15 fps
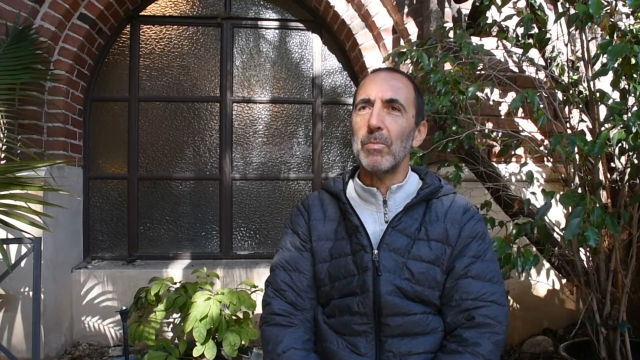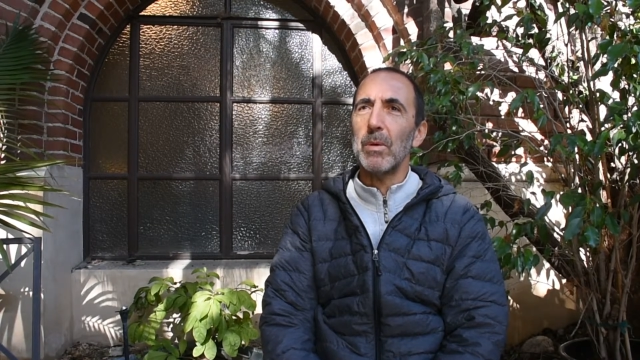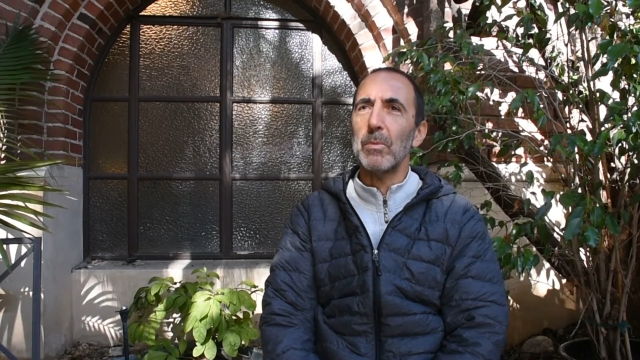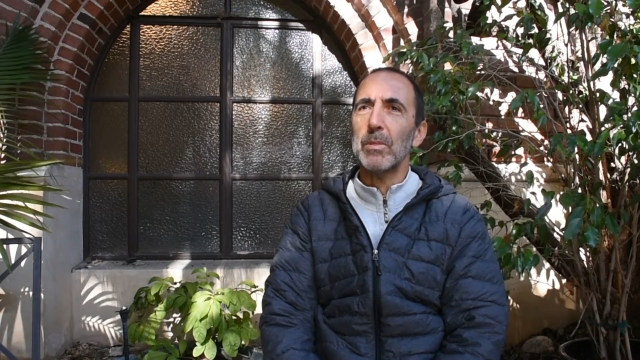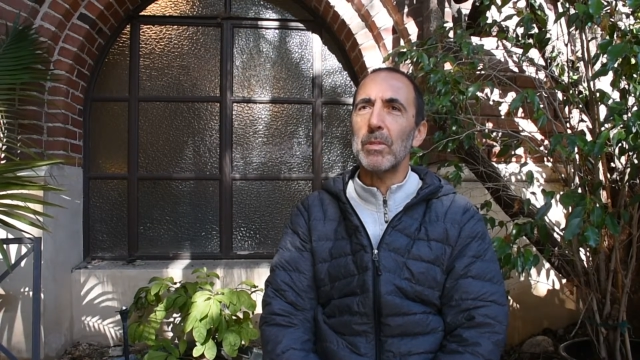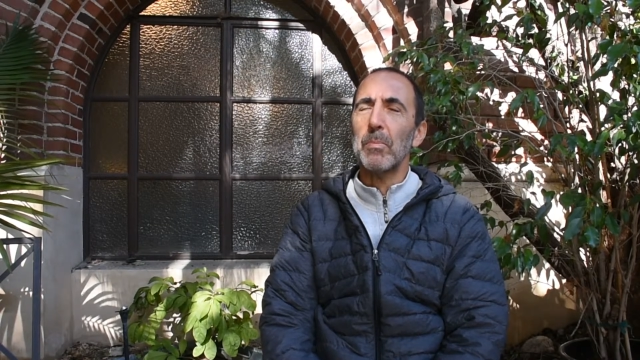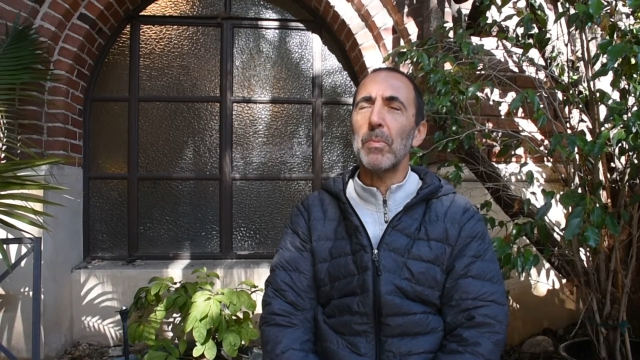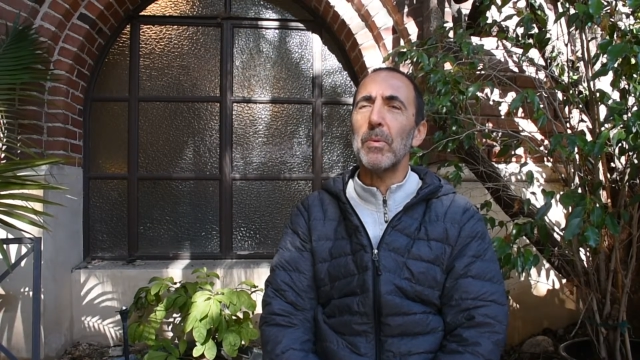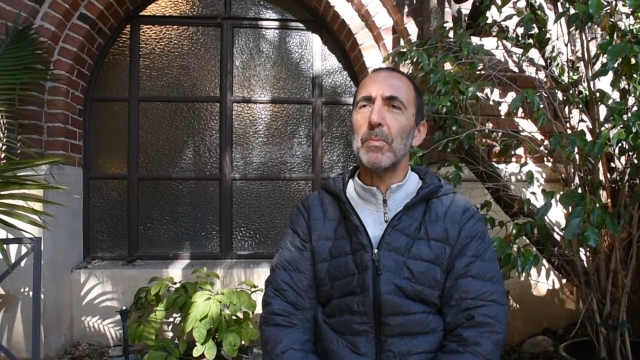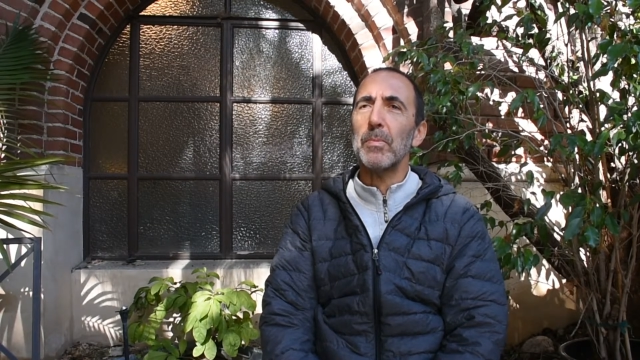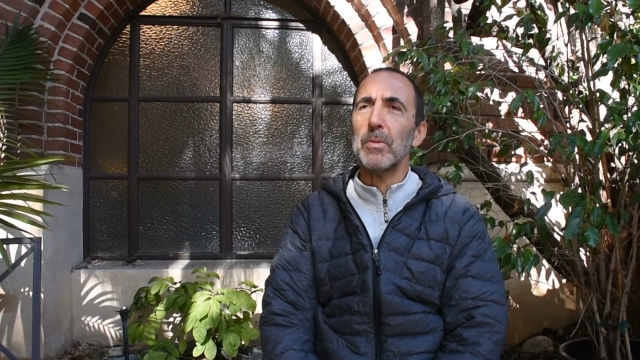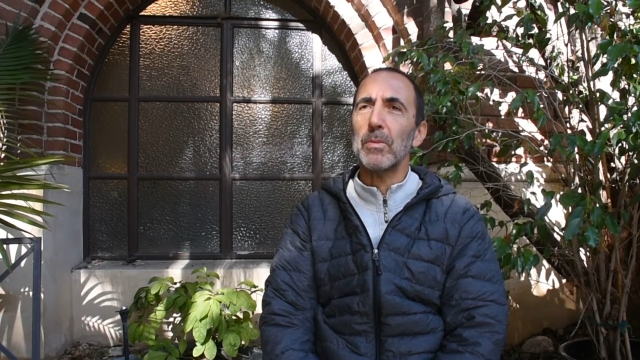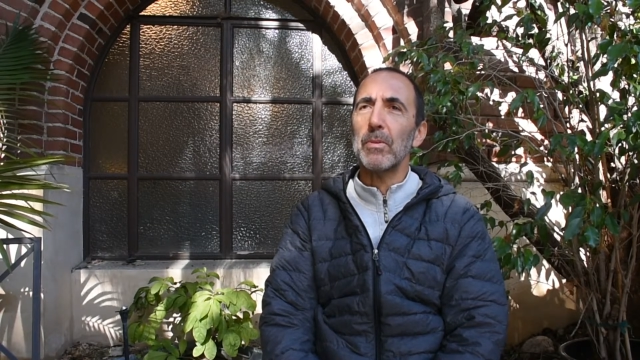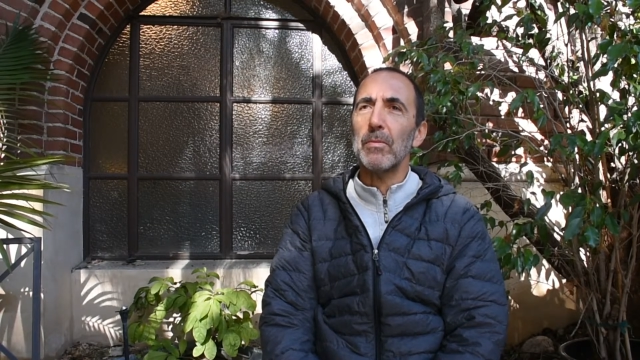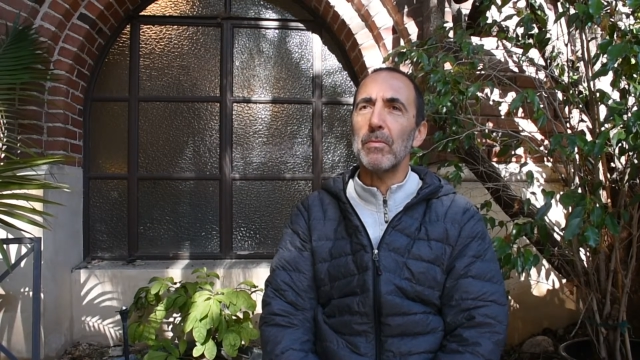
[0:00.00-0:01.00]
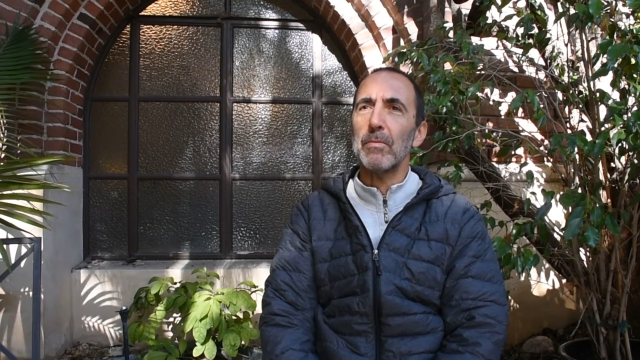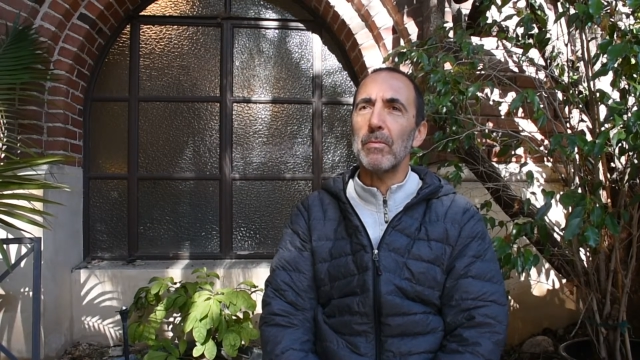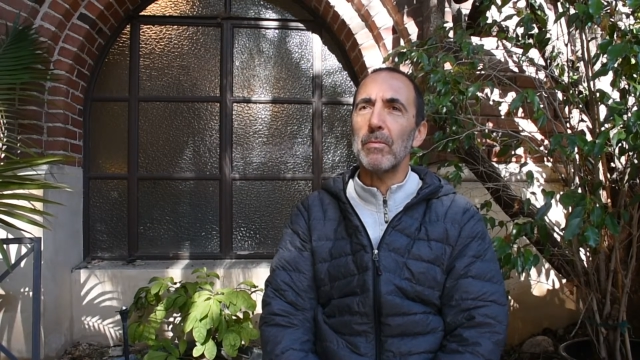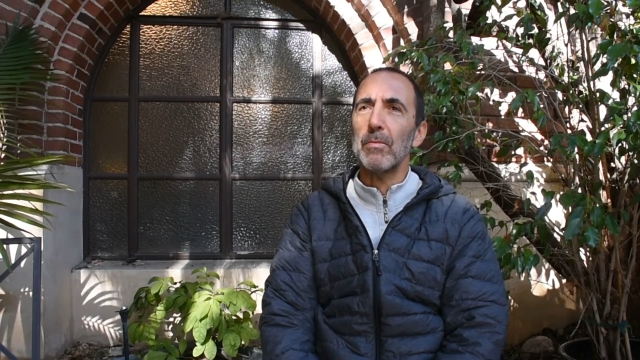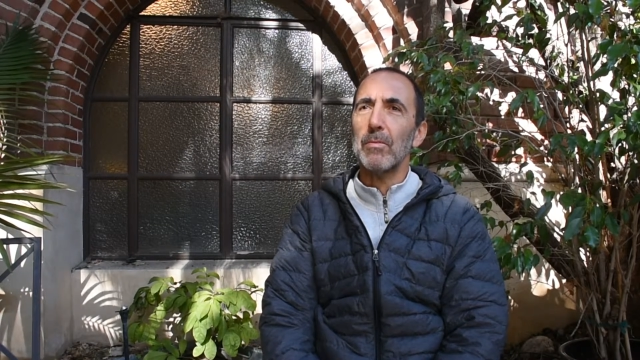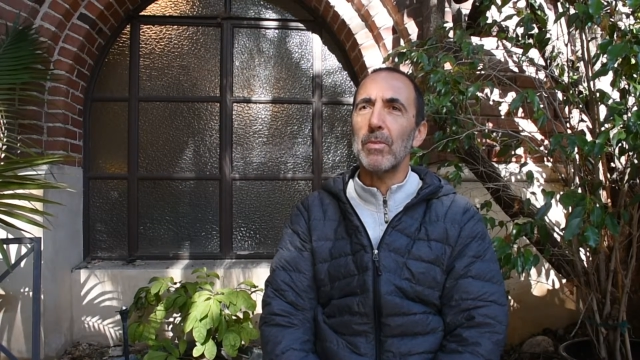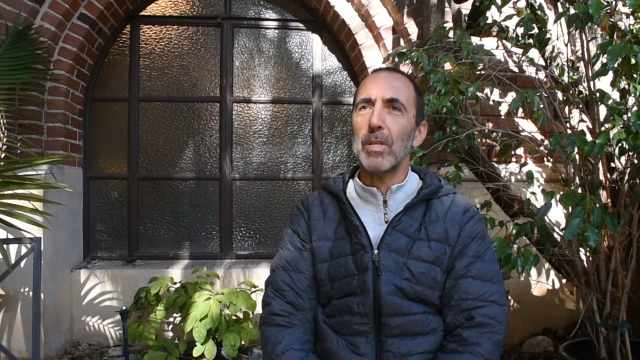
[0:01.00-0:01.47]
what was the purpose of
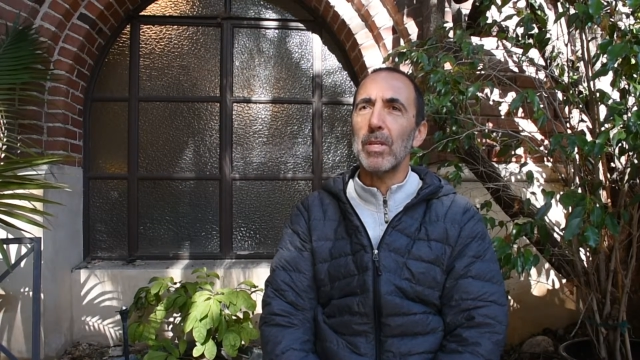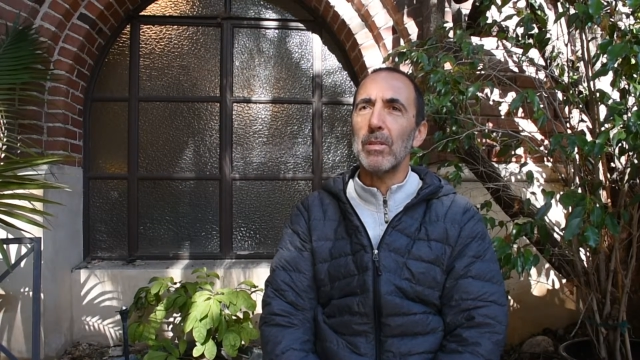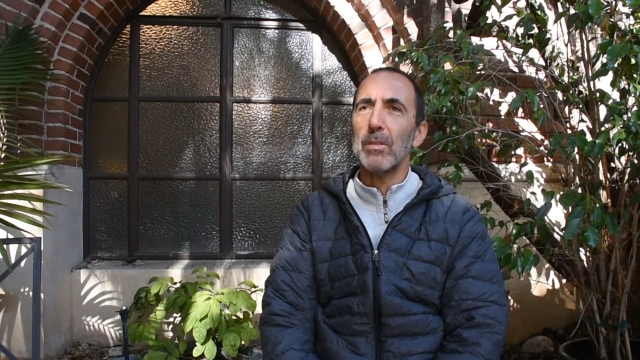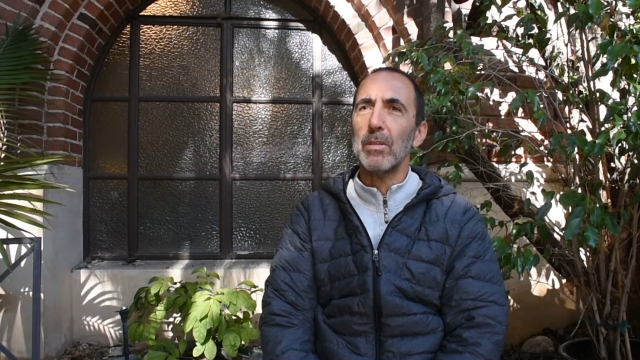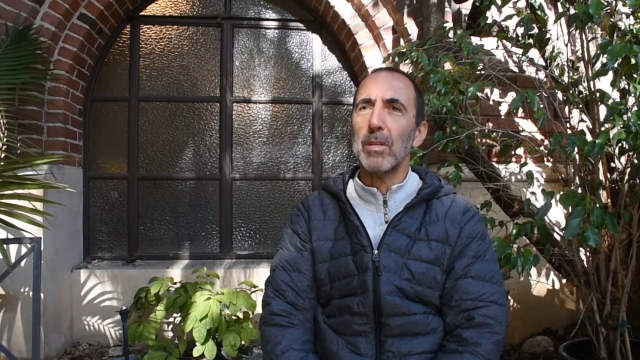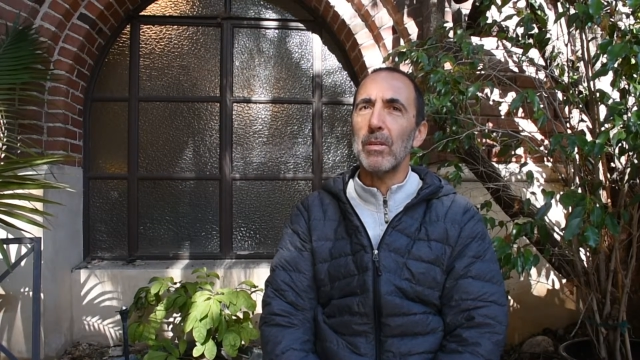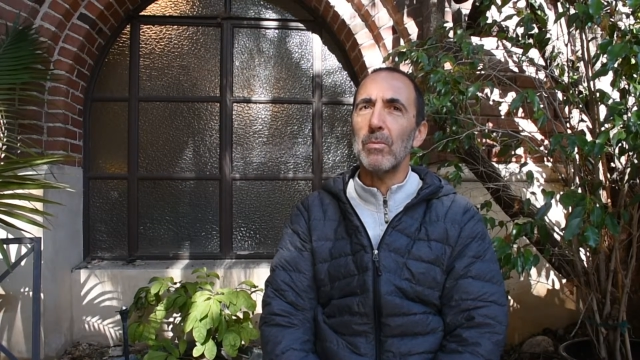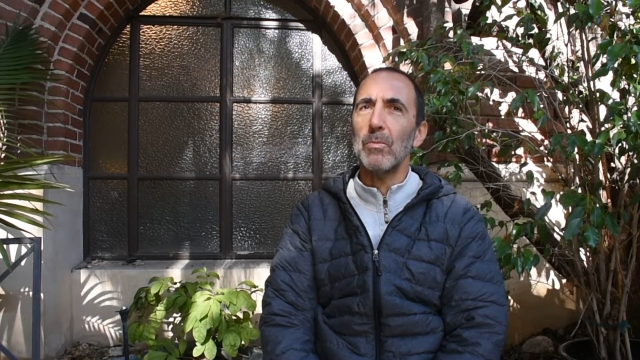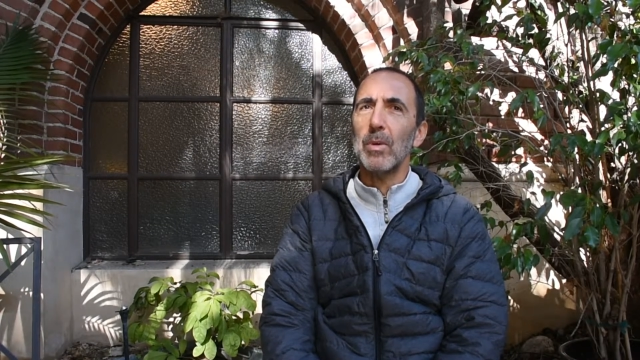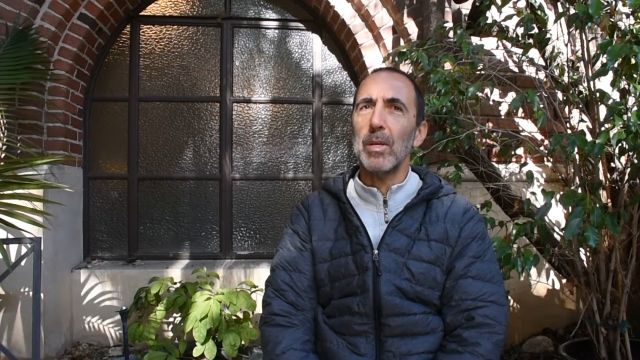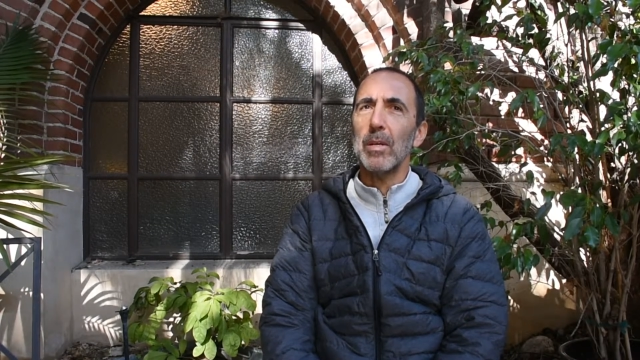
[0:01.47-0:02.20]
things and